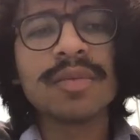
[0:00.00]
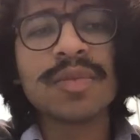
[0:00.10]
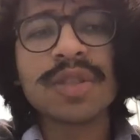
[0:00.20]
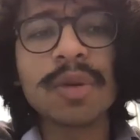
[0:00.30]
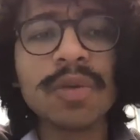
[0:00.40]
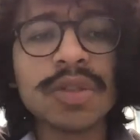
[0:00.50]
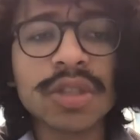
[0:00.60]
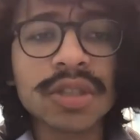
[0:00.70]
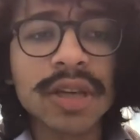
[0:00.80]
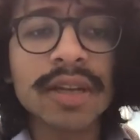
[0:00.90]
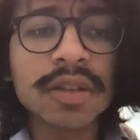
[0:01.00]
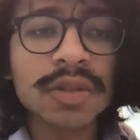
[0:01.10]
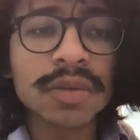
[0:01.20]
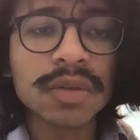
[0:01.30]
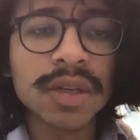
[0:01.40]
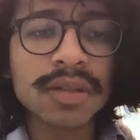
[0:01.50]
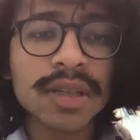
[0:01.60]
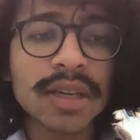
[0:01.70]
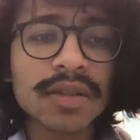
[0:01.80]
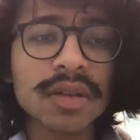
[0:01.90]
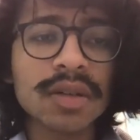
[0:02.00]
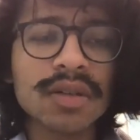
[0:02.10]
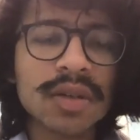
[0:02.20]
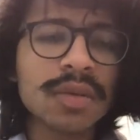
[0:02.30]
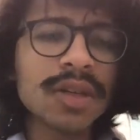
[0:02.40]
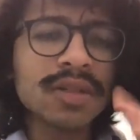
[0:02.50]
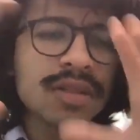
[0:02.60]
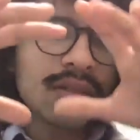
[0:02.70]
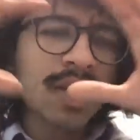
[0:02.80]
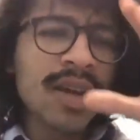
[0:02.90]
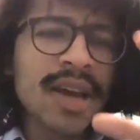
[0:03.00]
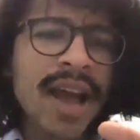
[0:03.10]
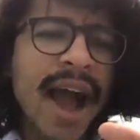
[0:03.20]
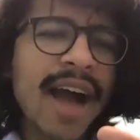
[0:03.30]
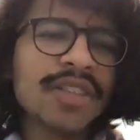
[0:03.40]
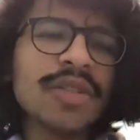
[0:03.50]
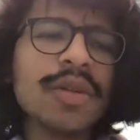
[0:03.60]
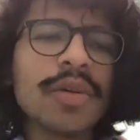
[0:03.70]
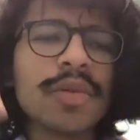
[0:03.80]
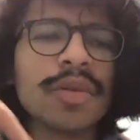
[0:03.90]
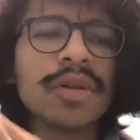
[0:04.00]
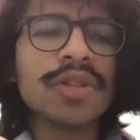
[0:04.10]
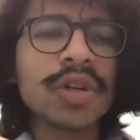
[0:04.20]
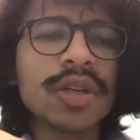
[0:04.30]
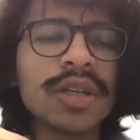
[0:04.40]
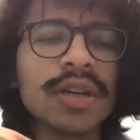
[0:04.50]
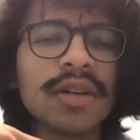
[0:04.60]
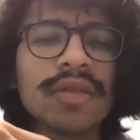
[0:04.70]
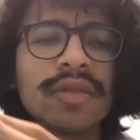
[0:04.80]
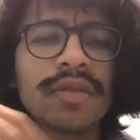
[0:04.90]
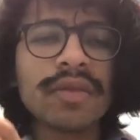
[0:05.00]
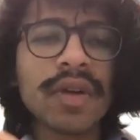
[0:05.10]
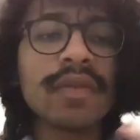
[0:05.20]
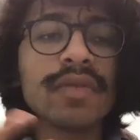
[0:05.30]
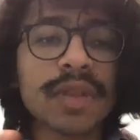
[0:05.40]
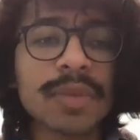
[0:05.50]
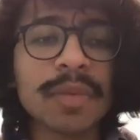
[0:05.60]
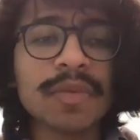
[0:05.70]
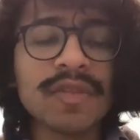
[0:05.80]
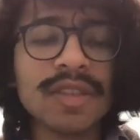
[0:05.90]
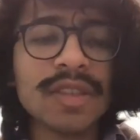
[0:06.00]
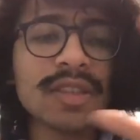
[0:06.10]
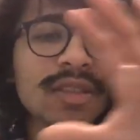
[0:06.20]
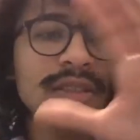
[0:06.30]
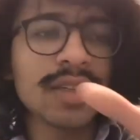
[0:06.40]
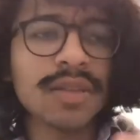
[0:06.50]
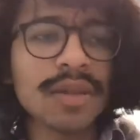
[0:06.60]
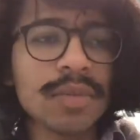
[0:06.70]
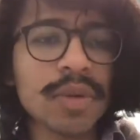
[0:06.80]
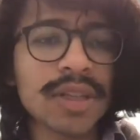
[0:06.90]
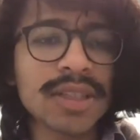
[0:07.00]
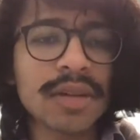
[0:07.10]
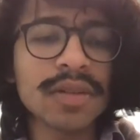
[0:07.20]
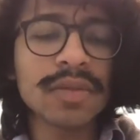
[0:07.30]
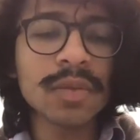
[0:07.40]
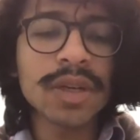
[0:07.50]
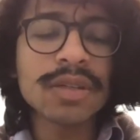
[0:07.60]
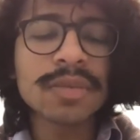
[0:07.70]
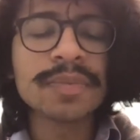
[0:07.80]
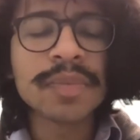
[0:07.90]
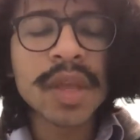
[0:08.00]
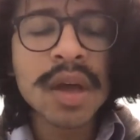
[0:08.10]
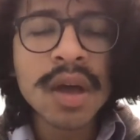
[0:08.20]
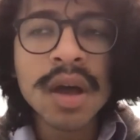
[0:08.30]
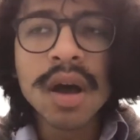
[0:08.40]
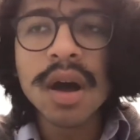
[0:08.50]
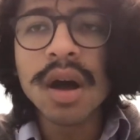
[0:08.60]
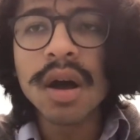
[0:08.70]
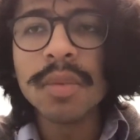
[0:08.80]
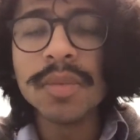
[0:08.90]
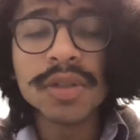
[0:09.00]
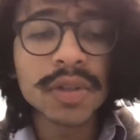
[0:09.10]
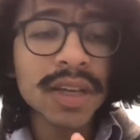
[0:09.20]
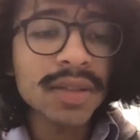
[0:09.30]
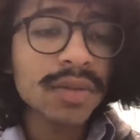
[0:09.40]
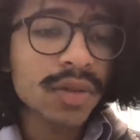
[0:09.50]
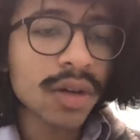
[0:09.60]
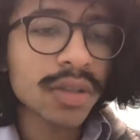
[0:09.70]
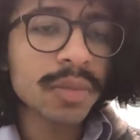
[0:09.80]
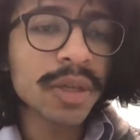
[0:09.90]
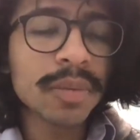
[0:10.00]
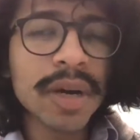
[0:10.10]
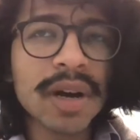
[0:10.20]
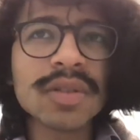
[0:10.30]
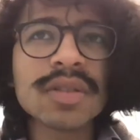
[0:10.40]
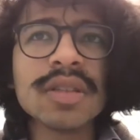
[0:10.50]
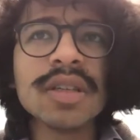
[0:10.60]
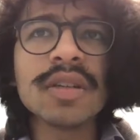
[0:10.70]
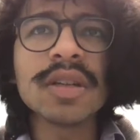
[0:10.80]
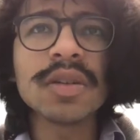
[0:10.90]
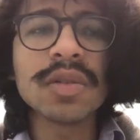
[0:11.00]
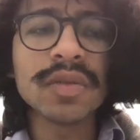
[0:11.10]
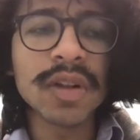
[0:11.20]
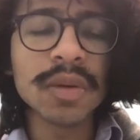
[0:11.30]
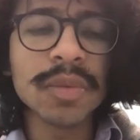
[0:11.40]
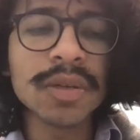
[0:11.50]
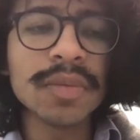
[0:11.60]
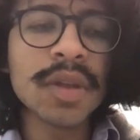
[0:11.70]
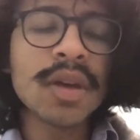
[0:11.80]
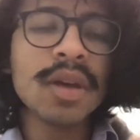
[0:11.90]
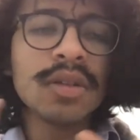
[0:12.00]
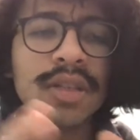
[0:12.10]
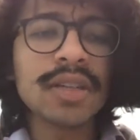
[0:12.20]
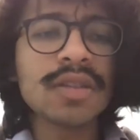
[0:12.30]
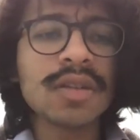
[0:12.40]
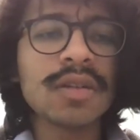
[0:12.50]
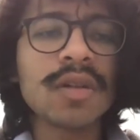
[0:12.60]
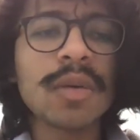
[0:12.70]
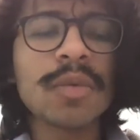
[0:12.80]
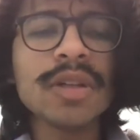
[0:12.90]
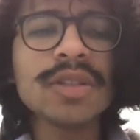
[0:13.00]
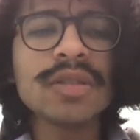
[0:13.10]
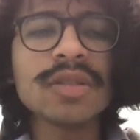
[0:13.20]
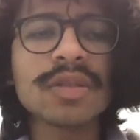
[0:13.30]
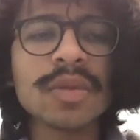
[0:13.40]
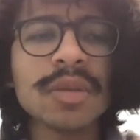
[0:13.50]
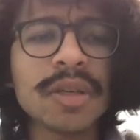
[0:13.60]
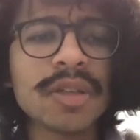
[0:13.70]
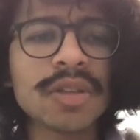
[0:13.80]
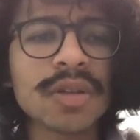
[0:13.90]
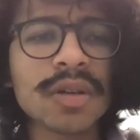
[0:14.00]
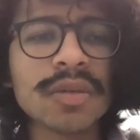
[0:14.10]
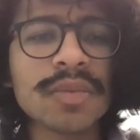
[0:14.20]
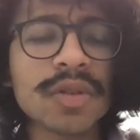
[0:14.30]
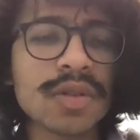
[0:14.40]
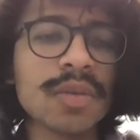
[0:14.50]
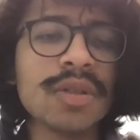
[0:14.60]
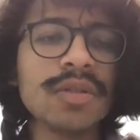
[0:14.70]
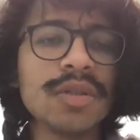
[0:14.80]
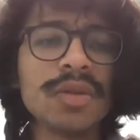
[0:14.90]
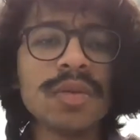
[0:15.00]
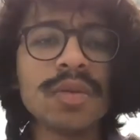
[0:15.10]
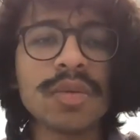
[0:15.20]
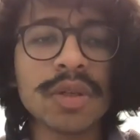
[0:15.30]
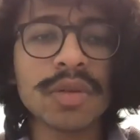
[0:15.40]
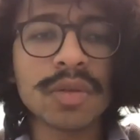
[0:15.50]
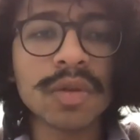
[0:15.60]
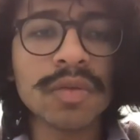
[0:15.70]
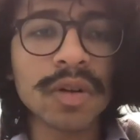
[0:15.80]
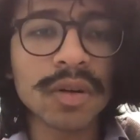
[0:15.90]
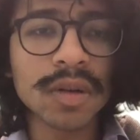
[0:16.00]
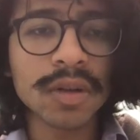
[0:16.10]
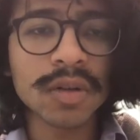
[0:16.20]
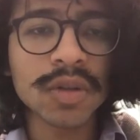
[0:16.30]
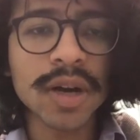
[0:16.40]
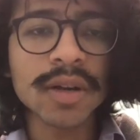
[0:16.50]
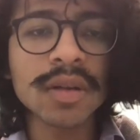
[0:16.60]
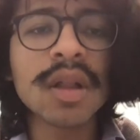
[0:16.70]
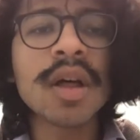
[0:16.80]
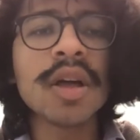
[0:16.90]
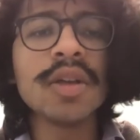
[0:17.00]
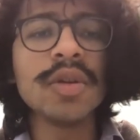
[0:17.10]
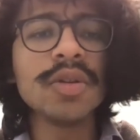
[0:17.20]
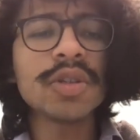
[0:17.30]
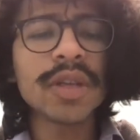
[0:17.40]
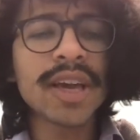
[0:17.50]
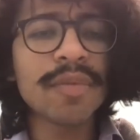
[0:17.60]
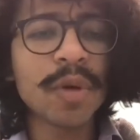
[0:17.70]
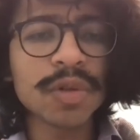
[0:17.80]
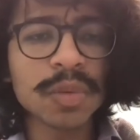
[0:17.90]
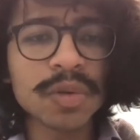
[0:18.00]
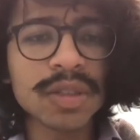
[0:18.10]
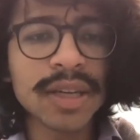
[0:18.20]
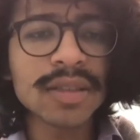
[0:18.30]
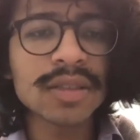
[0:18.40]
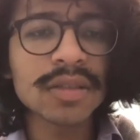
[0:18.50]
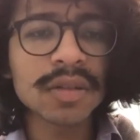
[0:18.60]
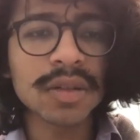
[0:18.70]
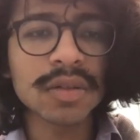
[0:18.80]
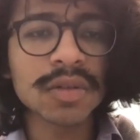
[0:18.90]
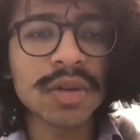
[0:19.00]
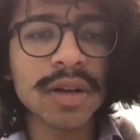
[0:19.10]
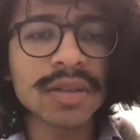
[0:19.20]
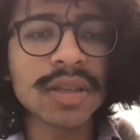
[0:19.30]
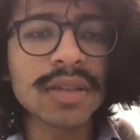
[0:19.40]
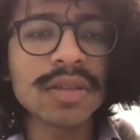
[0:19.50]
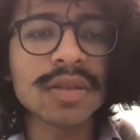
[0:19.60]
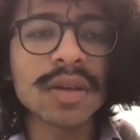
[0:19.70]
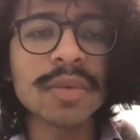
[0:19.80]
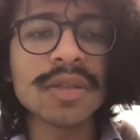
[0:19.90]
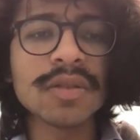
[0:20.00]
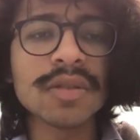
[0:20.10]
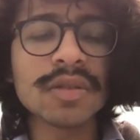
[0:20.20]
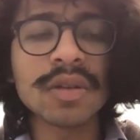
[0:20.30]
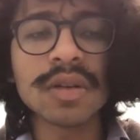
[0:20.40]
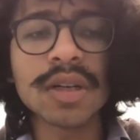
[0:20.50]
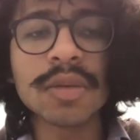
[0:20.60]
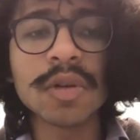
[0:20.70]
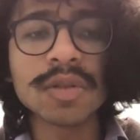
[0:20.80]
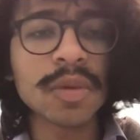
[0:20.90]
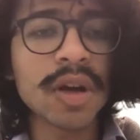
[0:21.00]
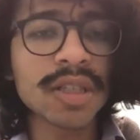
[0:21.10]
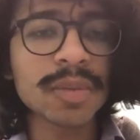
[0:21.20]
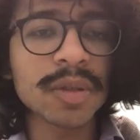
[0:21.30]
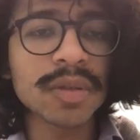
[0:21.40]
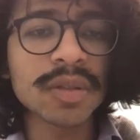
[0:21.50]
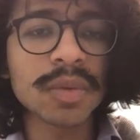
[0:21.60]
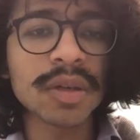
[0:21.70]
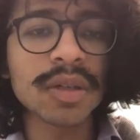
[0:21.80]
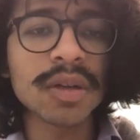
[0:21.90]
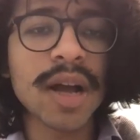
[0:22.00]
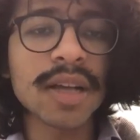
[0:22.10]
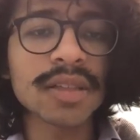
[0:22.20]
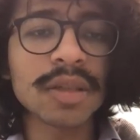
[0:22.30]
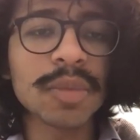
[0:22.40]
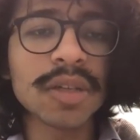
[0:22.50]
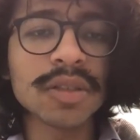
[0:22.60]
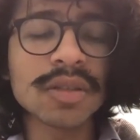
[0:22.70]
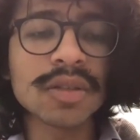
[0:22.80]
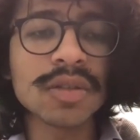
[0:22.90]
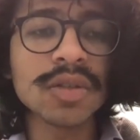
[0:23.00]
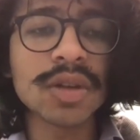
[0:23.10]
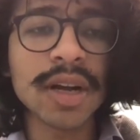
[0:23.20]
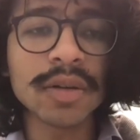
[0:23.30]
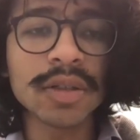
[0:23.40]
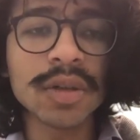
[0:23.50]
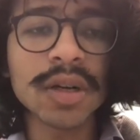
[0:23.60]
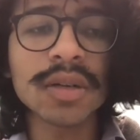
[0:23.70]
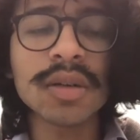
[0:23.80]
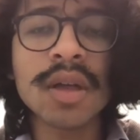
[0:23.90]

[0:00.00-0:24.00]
someone who was just diagnosed with cancer. So it's, as you go through the journey of some type of disease, it breaks out different ways. So that talks a bit about the clinical development. To get into clinical operations is really making sure, so when you recruit for a clinical trial, you usually have multiple sites, clinical trial sites. So that means you're in multiple hospitals where you're asking patients to try out your drug.